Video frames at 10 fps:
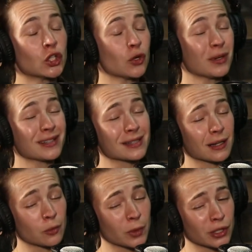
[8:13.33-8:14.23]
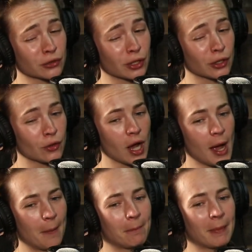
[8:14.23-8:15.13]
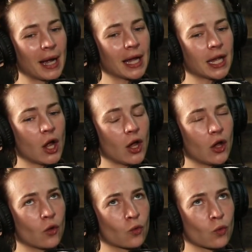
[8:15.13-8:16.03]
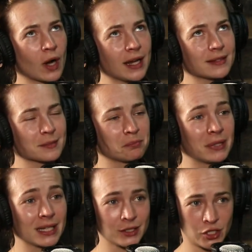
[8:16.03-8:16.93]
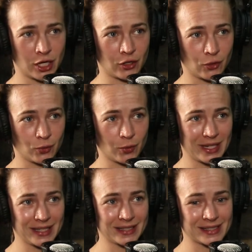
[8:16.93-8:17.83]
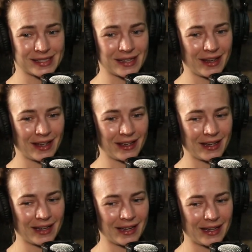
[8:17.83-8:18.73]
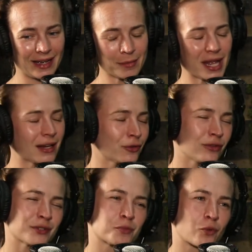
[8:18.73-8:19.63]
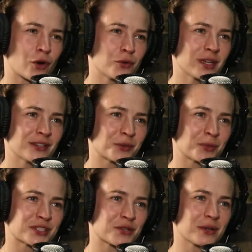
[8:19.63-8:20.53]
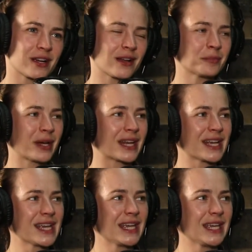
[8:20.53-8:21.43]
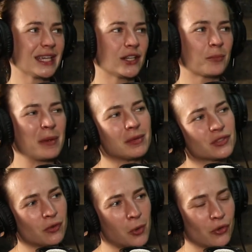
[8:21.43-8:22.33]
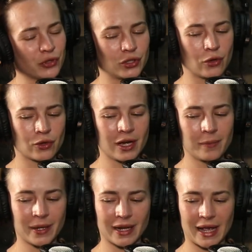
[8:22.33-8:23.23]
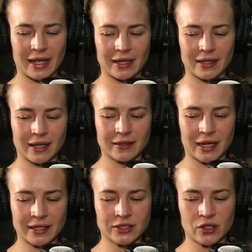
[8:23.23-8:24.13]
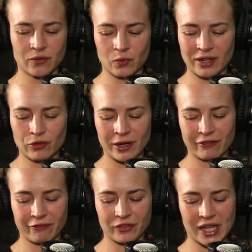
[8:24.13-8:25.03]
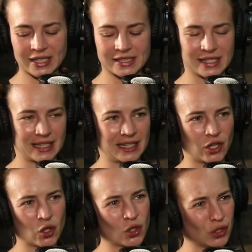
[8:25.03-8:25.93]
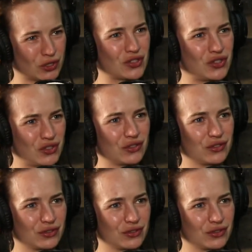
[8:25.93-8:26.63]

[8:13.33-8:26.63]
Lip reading: You know what is kind of weird though? My right big toe is, I mean, I don't know if it's broken or what's going on, but you know, maybe it's from all the yoga, but whenever I flex it, it hurts.